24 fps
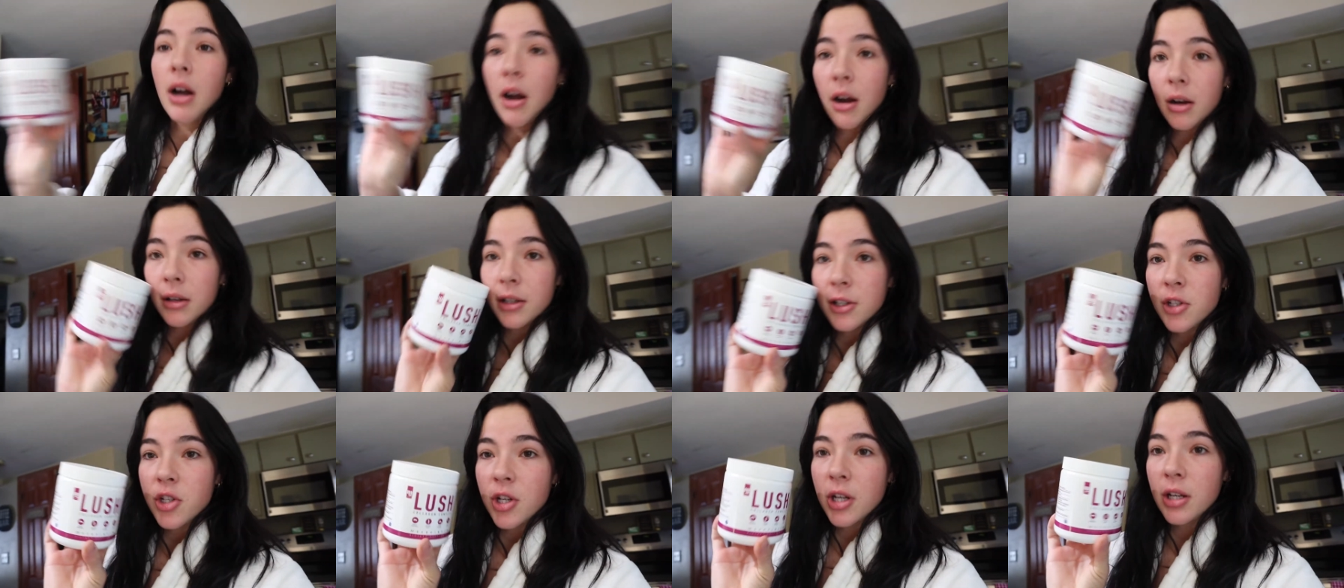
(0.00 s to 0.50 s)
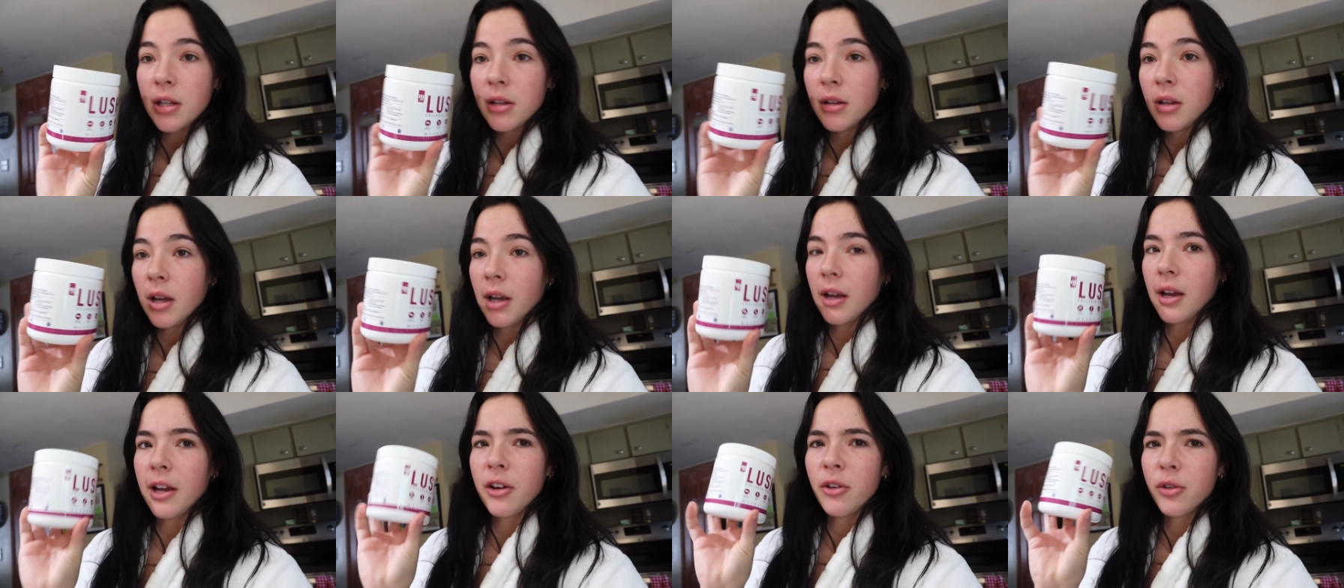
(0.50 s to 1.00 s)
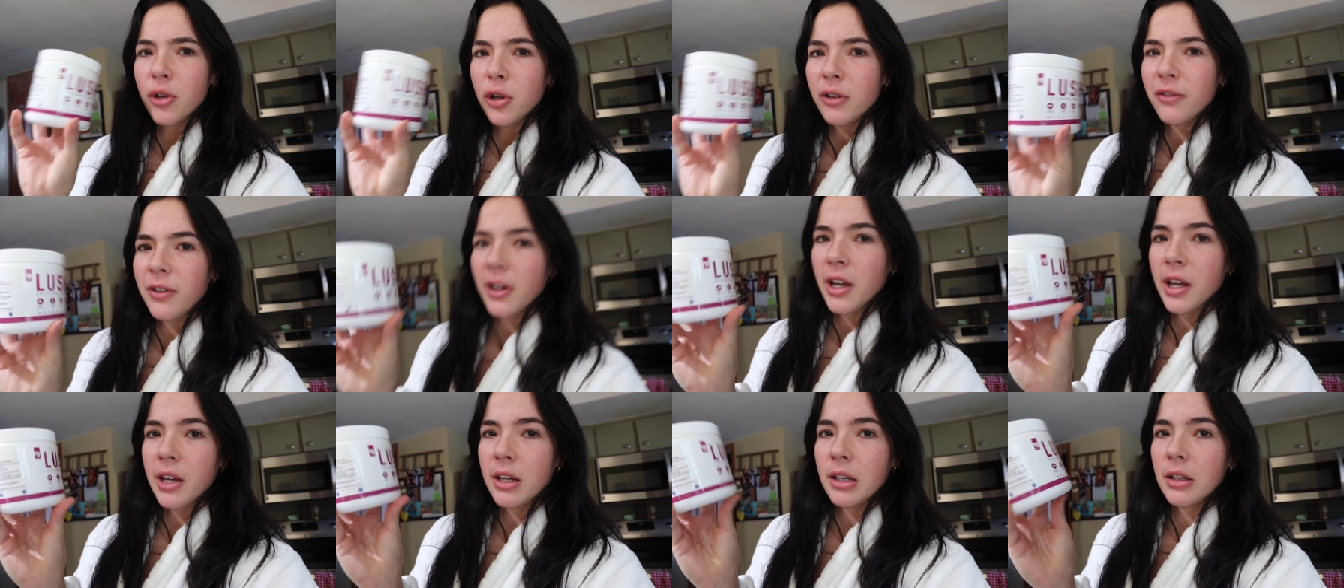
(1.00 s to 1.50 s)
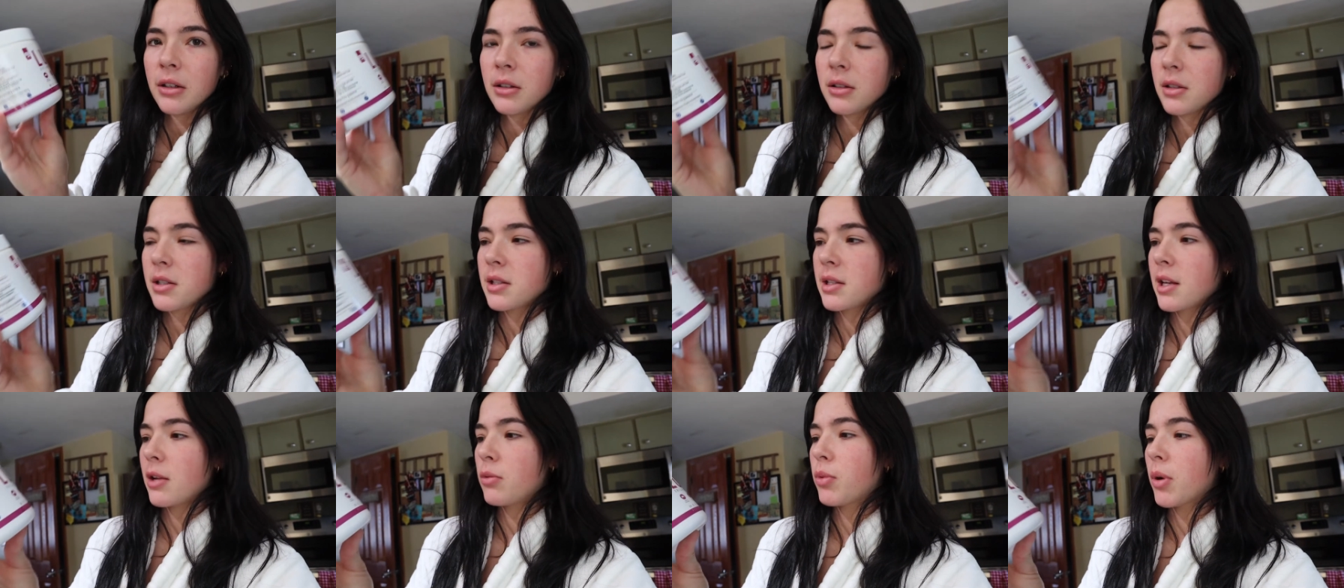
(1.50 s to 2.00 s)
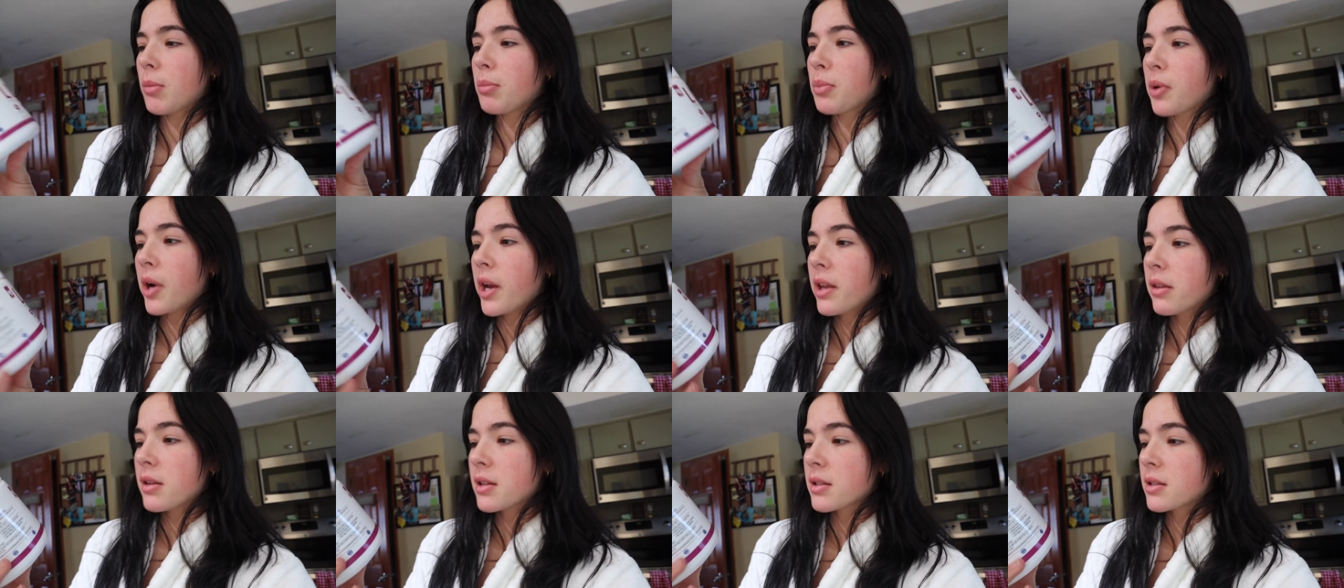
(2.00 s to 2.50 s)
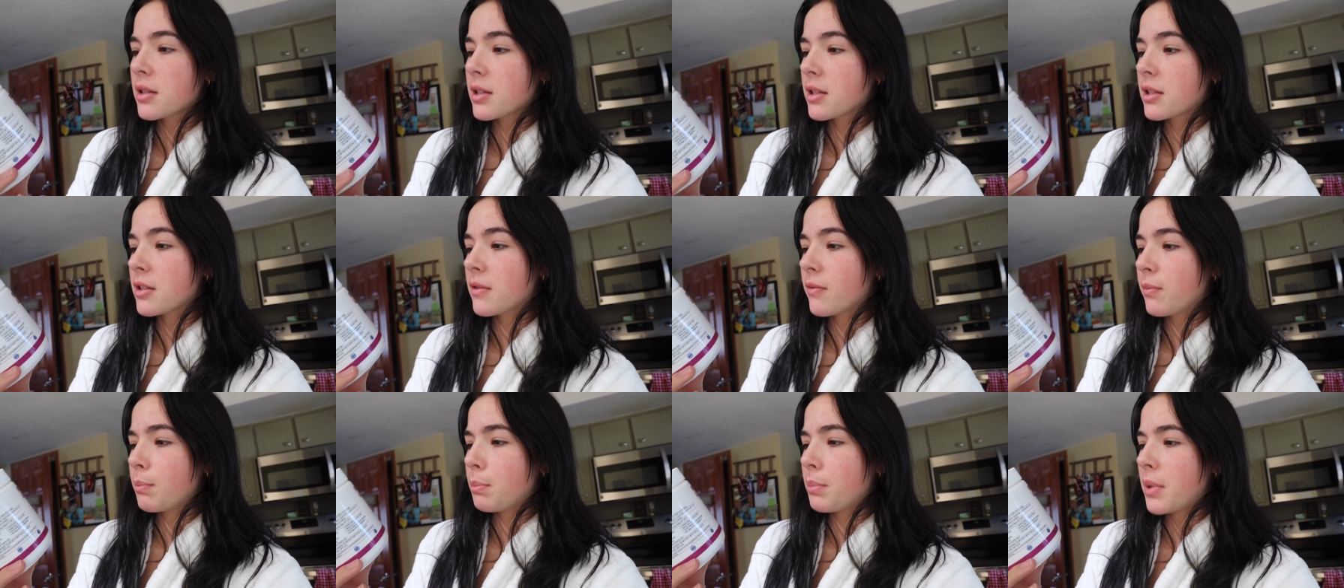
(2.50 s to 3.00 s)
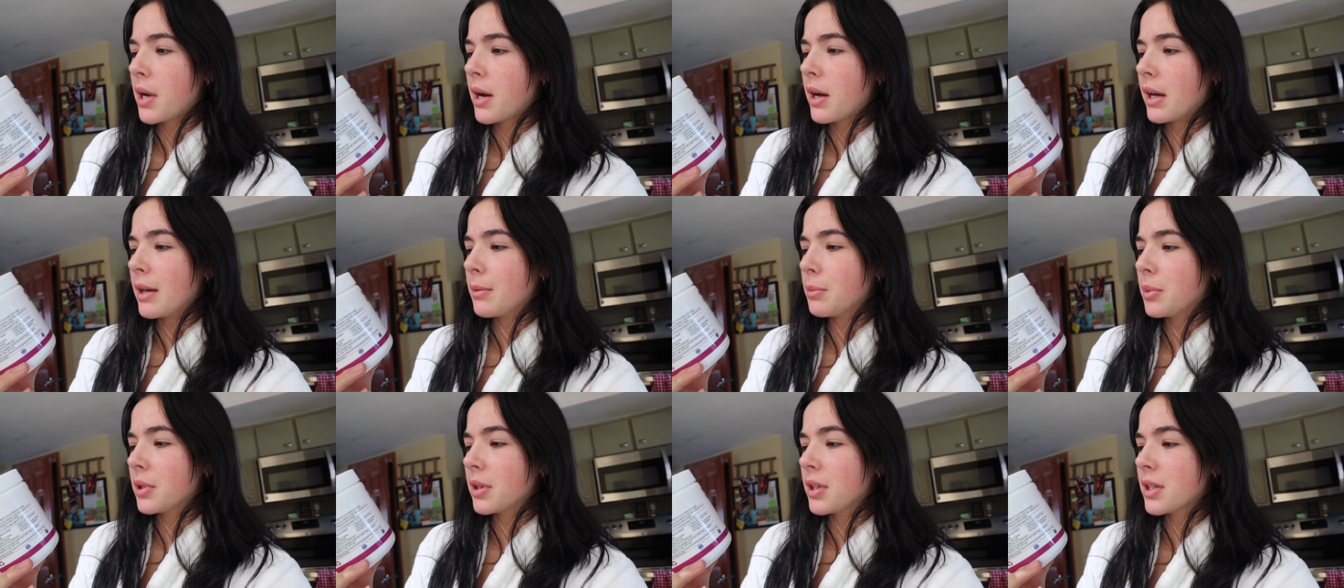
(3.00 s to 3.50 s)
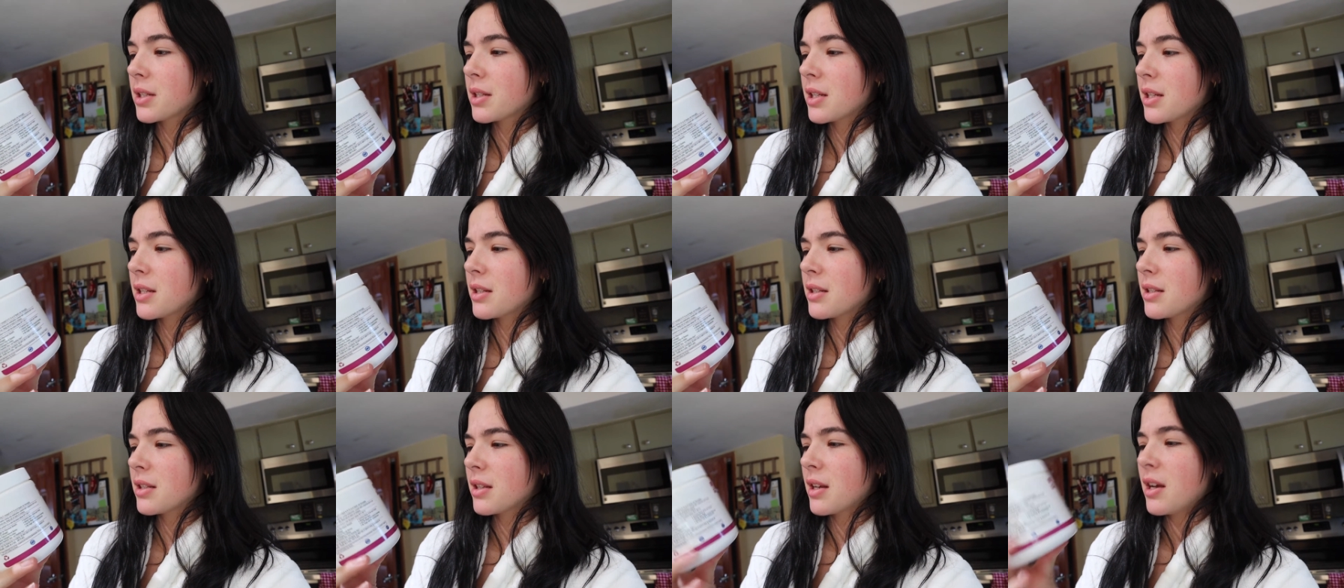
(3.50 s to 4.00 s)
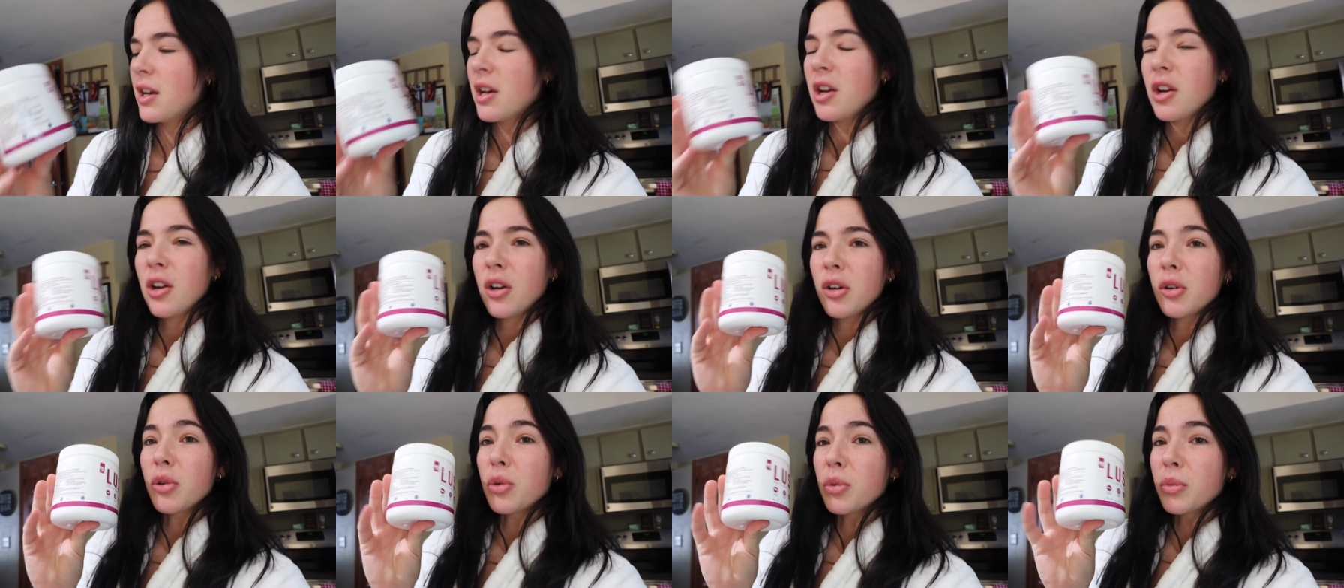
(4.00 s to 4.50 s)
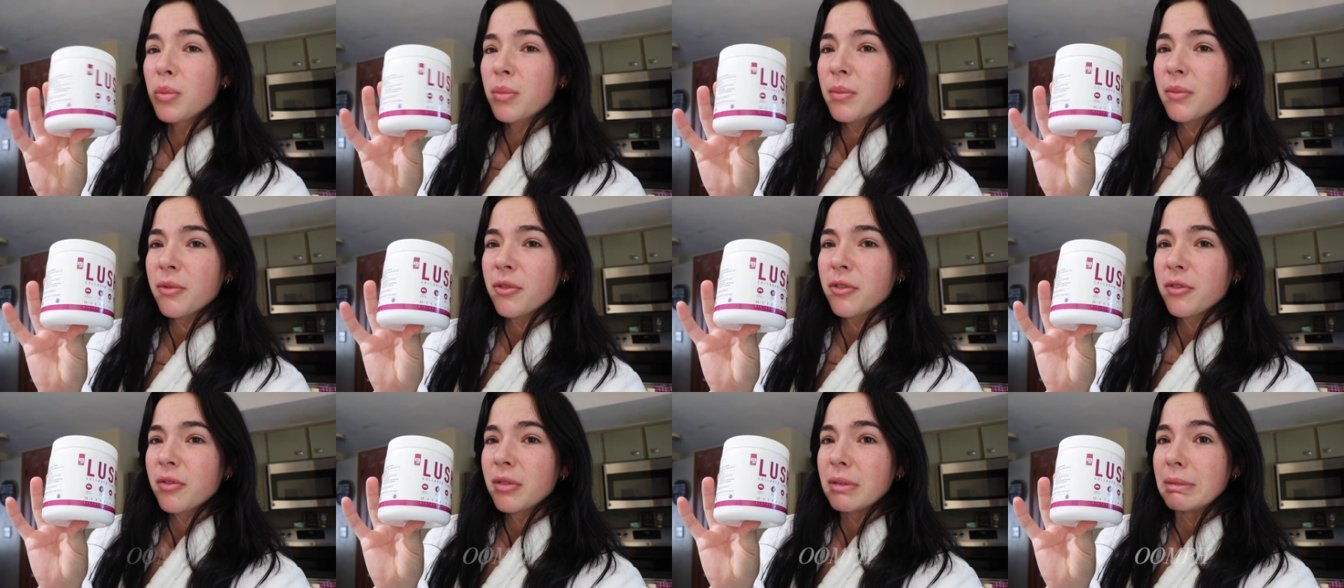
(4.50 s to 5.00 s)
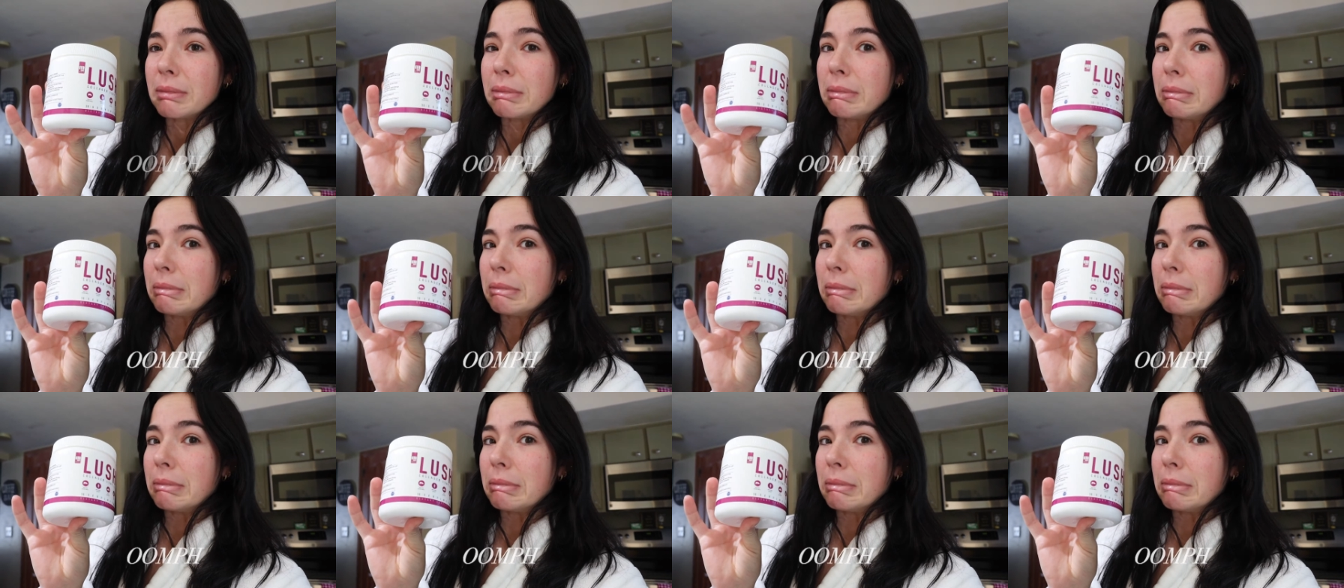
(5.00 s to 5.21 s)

collagen. I don't know if I said what brand this is by, but this is oomph.